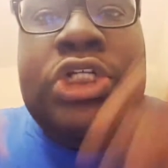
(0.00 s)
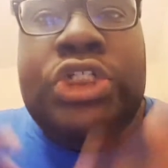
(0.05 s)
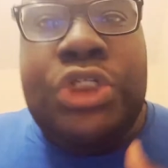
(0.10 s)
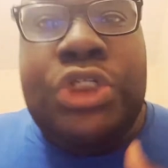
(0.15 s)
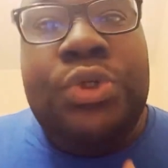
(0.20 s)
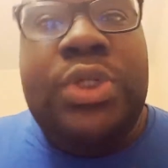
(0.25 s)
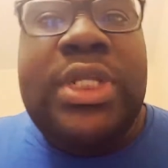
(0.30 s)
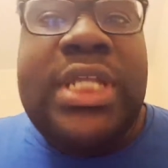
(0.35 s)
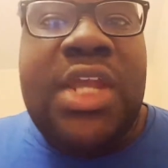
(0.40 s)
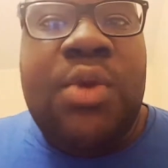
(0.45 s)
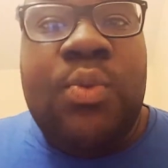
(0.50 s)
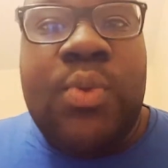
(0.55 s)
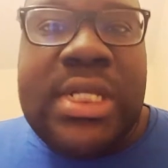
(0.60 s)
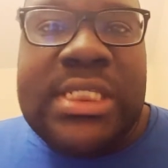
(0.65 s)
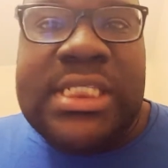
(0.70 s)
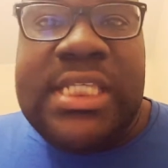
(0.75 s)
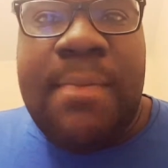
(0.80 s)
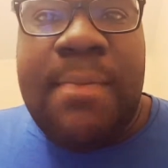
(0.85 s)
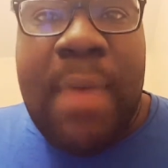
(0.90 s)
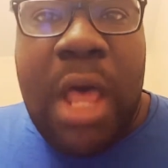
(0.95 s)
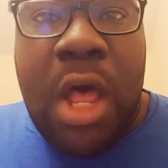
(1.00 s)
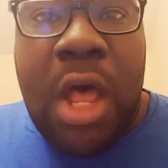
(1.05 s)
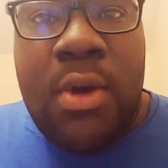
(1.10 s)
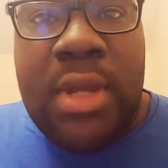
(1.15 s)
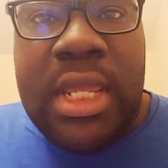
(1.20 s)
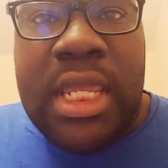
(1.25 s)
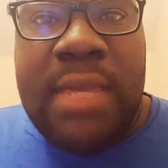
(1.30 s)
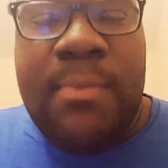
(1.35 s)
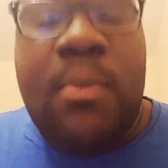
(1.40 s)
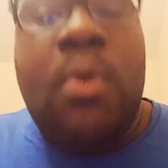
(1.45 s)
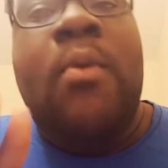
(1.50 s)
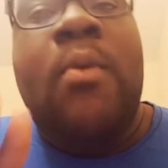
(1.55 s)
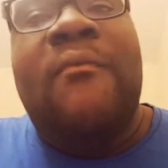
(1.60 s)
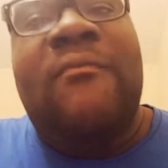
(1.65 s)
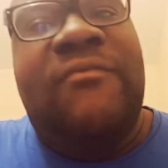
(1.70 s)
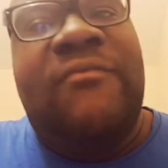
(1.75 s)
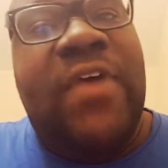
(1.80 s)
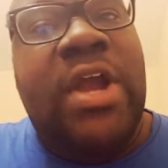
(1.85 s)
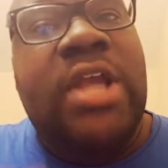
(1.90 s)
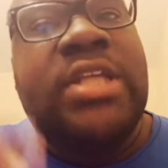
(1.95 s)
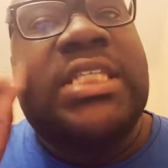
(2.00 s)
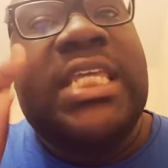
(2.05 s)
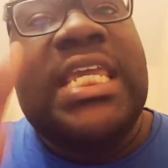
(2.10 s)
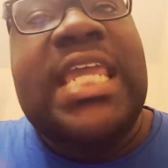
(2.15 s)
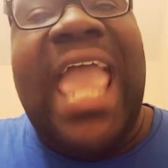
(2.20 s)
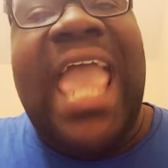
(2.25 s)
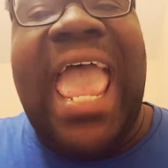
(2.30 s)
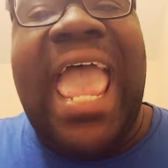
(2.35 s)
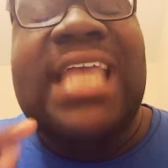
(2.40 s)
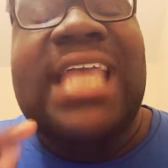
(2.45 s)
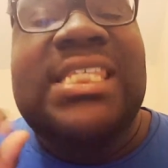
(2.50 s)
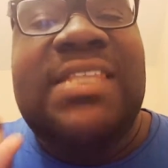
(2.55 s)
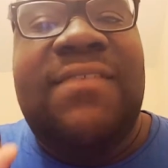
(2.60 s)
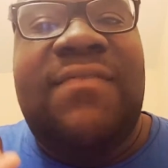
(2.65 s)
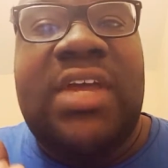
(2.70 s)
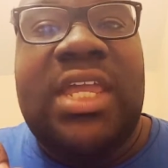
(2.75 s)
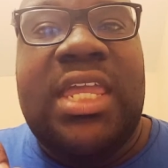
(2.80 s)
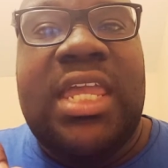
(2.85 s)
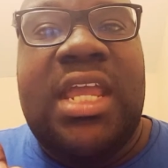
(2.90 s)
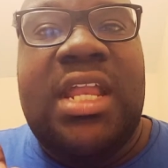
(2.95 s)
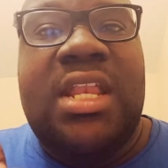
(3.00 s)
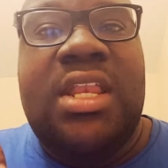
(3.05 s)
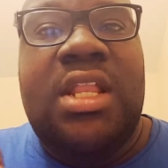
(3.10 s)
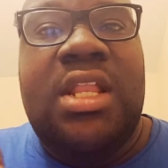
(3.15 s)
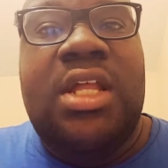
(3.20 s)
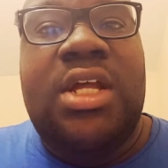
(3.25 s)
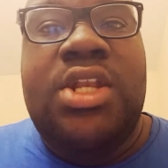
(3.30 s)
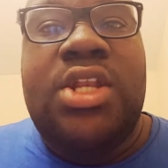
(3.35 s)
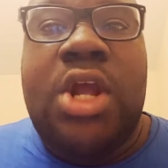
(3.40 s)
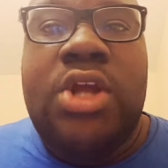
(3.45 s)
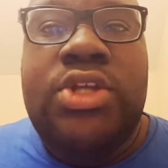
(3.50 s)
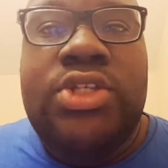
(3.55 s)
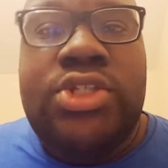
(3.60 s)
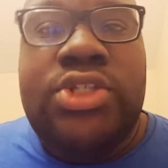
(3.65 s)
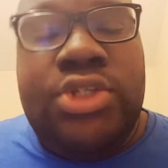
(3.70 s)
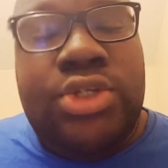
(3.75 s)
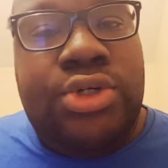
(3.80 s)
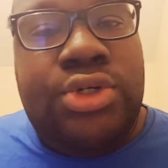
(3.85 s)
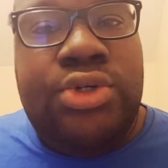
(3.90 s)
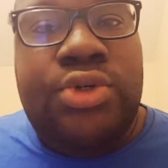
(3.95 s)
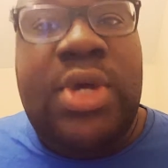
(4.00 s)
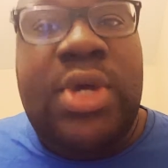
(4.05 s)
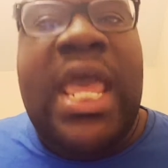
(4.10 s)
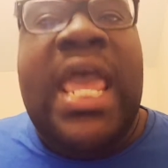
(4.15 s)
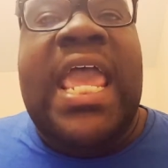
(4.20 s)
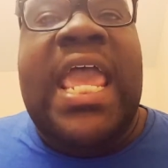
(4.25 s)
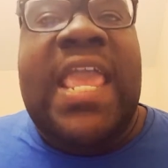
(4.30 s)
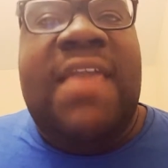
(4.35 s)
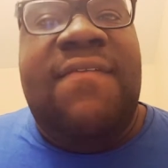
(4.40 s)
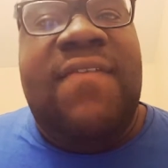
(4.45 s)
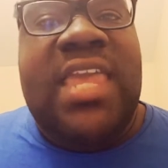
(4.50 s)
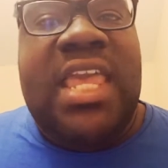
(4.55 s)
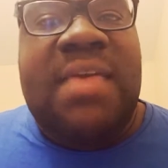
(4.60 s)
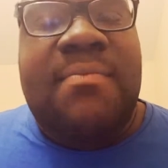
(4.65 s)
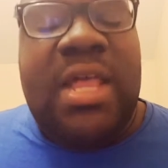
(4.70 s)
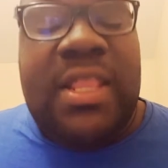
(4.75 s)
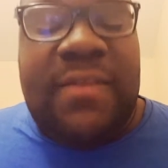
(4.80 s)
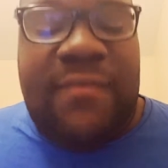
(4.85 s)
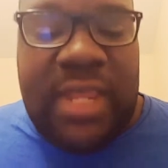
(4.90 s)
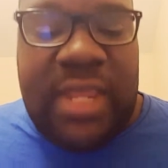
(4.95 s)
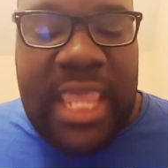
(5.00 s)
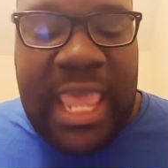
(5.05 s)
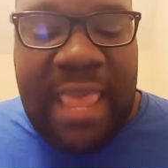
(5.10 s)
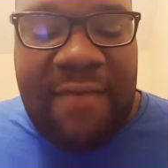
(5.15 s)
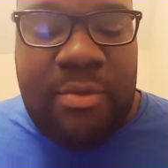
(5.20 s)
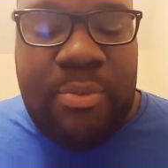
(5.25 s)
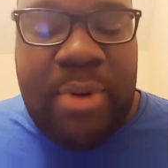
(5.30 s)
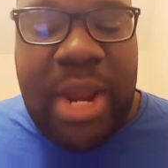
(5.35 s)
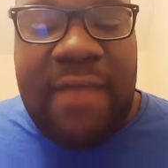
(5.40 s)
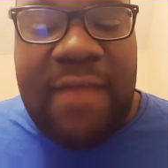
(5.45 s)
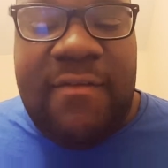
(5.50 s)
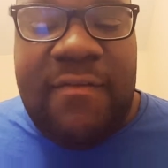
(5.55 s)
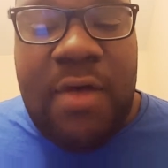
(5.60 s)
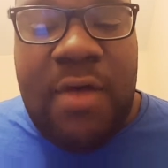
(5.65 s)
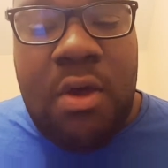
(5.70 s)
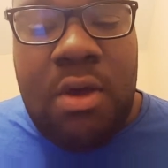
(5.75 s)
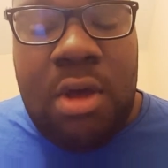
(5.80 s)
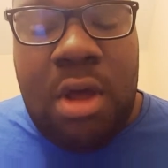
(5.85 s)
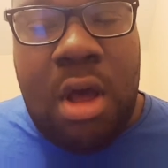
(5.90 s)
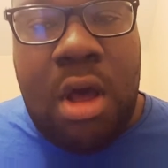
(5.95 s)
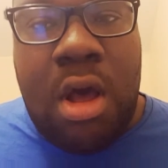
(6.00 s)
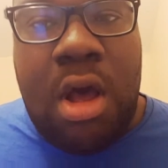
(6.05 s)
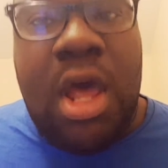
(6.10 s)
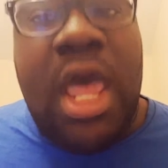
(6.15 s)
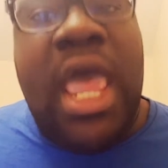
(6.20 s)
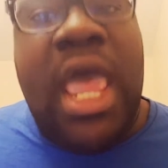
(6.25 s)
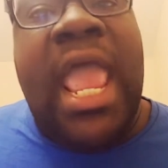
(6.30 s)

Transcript: Julian runs up on him. First, he asked the fucking little nurse dude if he can motherfucking have a private phone call.